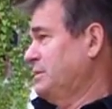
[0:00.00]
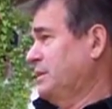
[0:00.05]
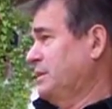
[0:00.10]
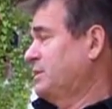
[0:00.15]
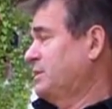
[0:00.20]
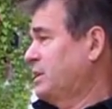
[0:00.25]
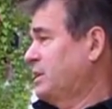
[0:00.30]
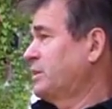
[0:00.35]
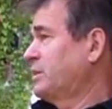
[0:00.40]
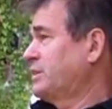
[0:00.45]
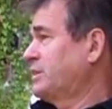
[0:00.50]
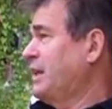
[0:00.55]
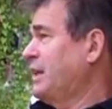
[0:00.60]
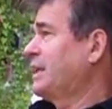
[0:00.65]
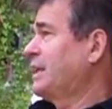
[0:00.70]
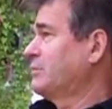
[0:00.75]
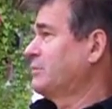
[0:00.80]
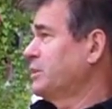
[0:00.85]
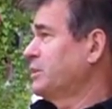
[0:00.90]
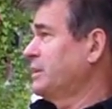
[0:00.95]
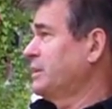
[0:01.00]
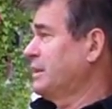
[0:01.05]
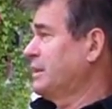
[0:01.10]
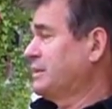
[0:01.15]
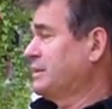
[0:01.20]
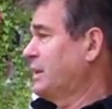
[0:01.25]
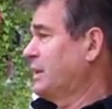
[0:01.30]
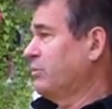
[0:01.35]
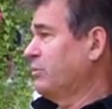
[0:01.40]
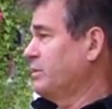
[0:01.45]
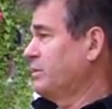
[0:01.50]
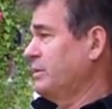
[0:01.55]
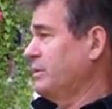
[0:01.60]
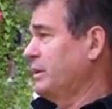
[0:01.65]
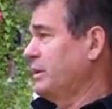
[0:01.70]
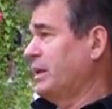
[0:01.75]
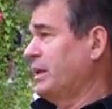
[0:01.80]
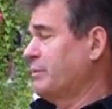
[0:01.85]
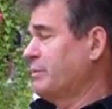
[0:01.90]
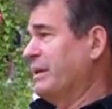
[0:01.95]
it's understandable that that's not
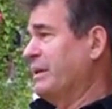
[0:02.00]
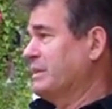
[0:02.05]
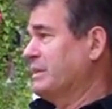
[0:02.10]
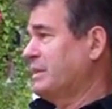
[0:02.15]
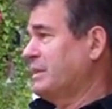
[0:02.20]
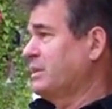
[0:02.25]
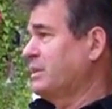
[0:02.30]
in their best